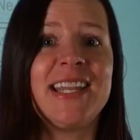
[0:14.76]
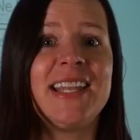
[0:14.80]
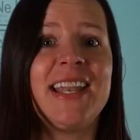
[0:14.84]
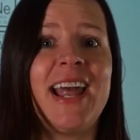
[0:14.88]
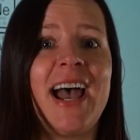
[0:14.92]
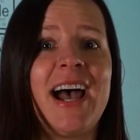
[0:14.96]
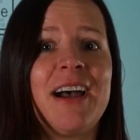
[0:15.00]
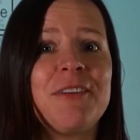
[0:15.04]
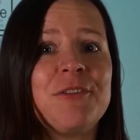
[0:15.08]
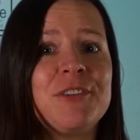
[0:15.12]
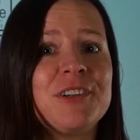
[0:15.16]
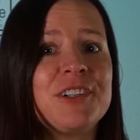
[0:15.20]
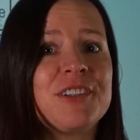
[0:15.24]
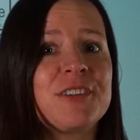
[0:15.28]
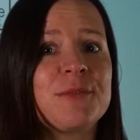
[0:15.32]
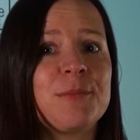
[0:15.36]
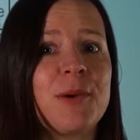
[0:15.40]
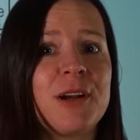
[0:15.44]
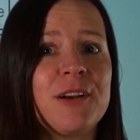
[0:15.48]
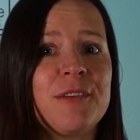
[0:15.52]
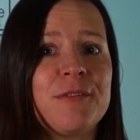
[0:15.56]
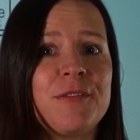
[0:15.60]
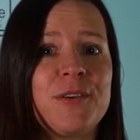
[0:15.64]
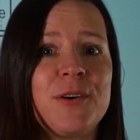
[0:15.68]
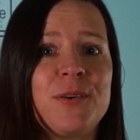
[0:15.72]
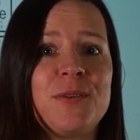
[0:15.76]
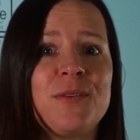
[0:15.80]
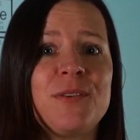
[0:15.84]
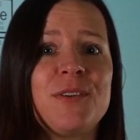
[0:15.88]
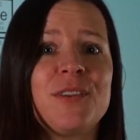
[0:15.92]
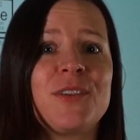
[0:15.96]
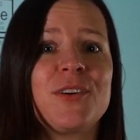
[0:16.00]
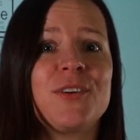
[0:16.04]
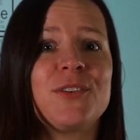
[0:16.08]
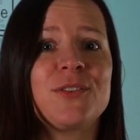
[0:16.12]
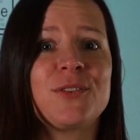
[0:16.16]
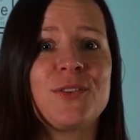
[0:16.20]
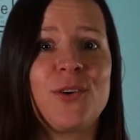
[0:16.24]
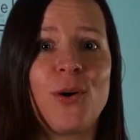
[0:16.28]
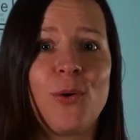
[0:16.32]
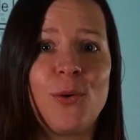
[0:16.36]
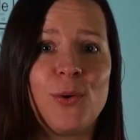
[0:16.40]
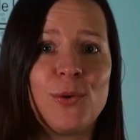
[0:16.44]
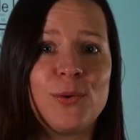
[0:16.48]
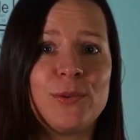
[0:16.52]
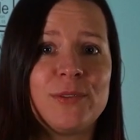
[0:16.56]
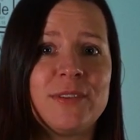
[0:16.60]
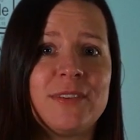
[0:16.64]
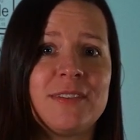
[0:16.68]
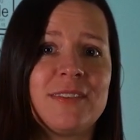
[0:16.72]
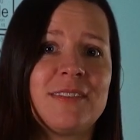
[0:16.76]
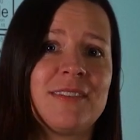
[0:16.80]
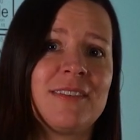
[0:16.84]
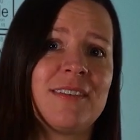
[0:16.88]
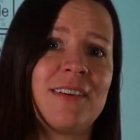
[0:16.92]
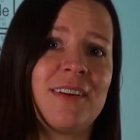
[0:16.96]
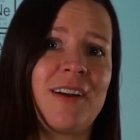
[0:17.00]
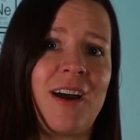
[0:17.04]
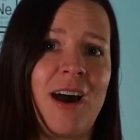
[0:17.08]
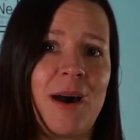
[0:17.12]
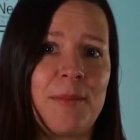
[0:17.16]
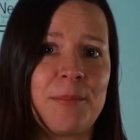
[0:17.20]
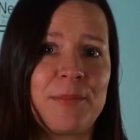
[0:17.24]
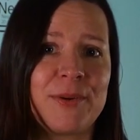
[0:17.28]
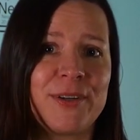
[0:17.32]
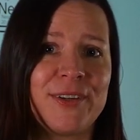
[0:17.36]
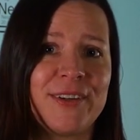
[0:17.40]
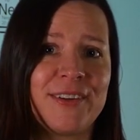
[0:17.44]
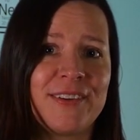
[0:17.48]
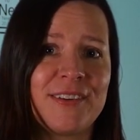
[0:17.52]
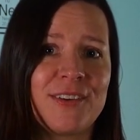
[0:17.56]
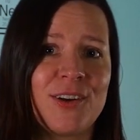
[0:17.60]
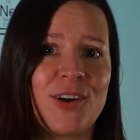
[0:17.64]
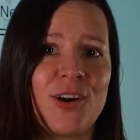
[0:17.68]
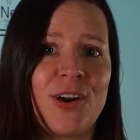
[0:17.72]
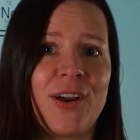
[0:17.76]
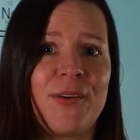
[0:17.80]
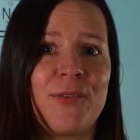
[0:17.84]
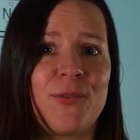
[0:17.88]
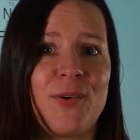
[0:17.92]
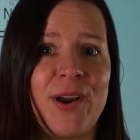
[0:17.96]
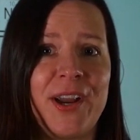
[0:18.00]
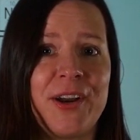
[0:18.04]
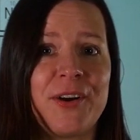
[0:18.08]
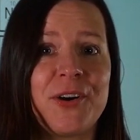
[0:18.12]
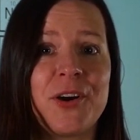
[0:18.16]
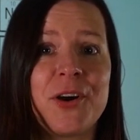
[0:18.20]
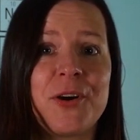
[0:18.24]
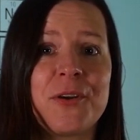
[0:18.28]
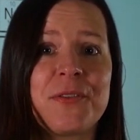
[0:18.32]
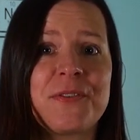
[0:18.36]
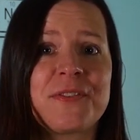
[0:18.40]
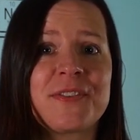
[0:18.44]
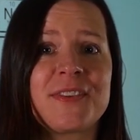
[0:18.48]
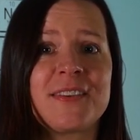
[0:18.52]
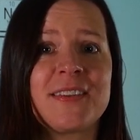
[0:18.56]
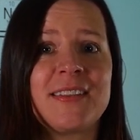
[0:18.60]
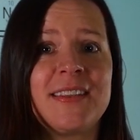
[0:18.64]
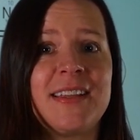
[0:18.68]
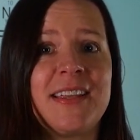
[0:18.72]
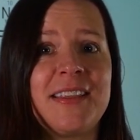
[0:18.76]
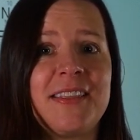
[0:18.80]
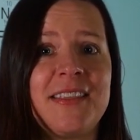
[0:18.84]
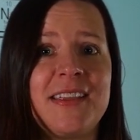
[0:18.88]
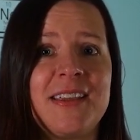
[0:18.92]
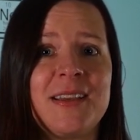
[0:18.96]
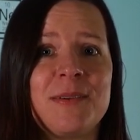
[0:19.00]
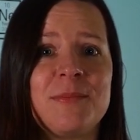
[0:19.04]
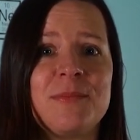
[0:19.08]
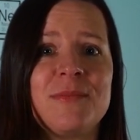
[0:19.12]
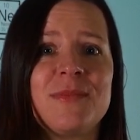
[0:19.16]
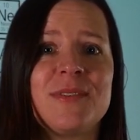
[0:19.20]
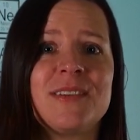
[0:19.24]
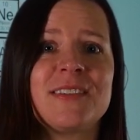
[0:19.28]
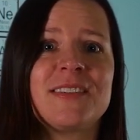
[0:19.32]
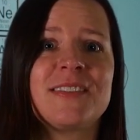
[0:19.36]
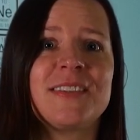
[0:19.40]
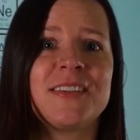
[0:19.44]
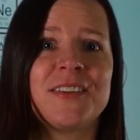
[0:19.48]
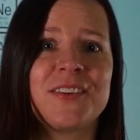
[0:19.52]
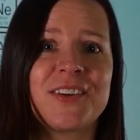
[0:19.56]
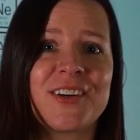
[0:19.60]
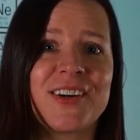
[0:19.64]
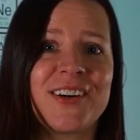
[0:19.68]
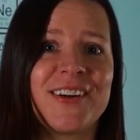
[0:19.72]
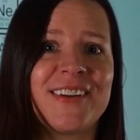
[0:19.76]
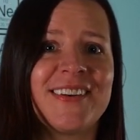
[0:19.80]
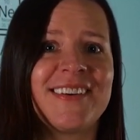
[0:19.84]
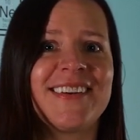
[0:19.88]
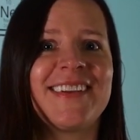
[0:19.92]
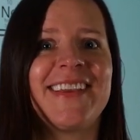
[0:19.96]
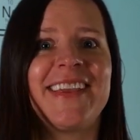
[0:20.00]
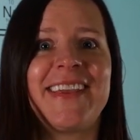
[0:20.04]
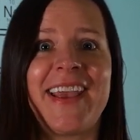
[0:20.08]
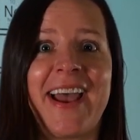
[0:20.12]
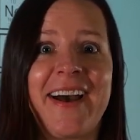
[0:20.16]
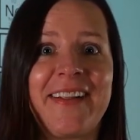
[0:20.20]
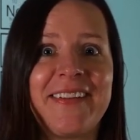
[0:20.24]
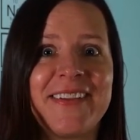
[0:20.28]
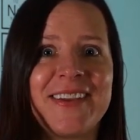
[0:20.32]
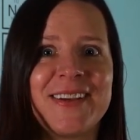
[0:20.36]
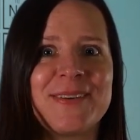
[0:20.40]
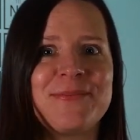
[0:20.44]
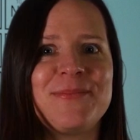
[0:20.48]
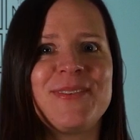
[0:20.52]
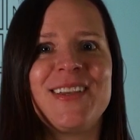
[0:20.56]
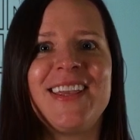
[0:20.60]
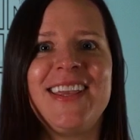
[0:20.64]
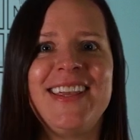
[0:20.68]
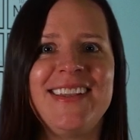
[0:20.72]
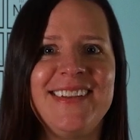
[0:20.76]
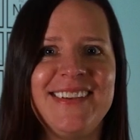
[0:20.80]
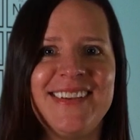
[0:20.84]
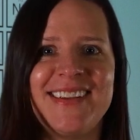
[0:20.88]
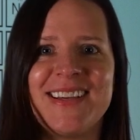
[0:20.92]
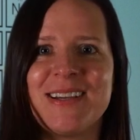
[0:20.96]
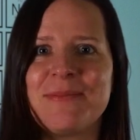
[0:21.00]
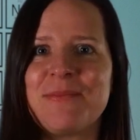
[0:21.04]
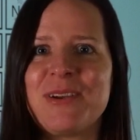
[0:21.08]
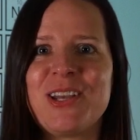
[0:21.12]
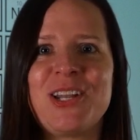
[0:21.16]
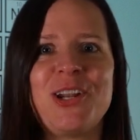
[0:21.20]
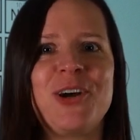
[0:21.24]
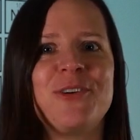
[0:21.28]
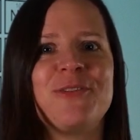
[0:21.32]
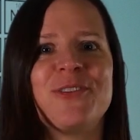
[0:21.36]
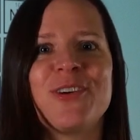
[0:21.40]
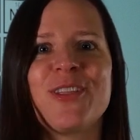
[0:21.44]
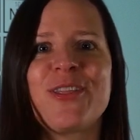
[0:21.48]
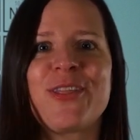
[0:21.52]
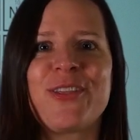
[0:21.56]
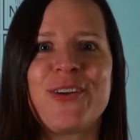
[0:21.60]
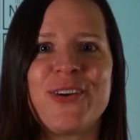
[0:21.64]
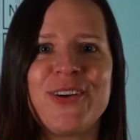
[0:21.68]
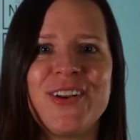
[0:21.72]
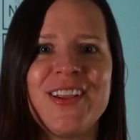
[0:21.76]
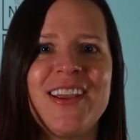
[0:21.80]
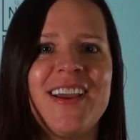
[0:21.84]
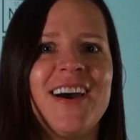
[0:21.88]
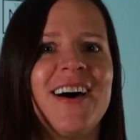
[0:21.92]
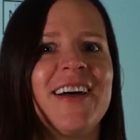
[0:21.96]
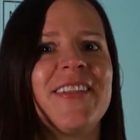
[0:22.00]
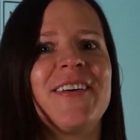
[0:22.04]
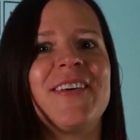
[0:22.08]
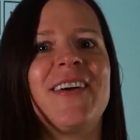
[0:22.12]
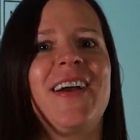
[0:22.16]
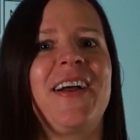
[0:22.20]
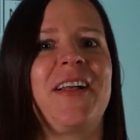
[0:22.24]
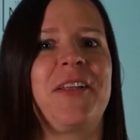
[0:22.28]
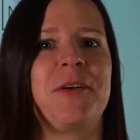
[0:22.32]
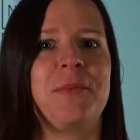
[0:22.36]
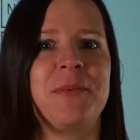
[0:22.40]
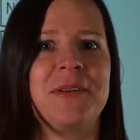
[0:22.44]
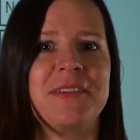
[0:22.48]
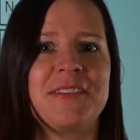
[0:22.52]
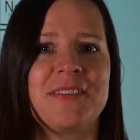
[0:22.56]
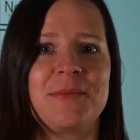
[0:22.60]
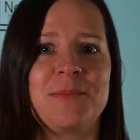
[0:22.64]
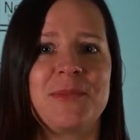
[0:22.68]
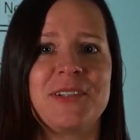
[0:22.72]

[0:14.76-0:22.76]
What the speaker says: an average smartphone, there's gold, copper, rare earths, lithium, silicon, gallium, indium, and over 30 other elements and